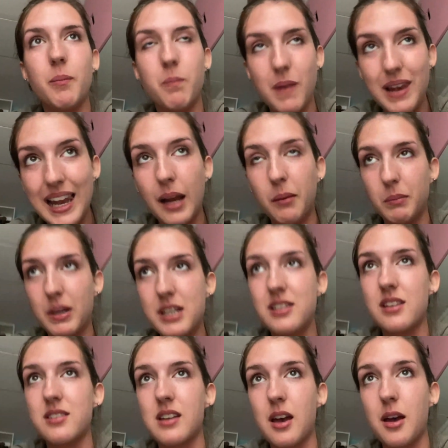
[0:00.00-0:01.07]
lent my
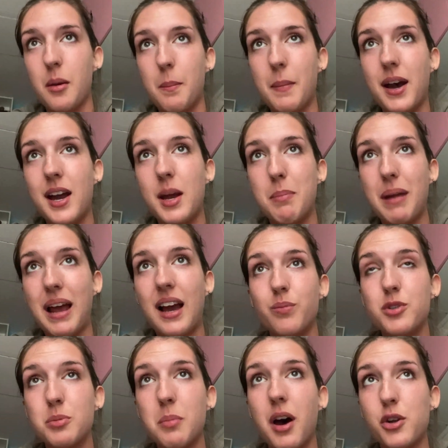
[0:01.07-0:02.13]
sister my black
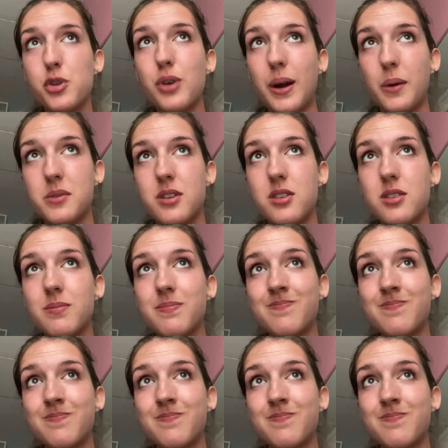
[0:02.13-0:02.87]
smart trousers.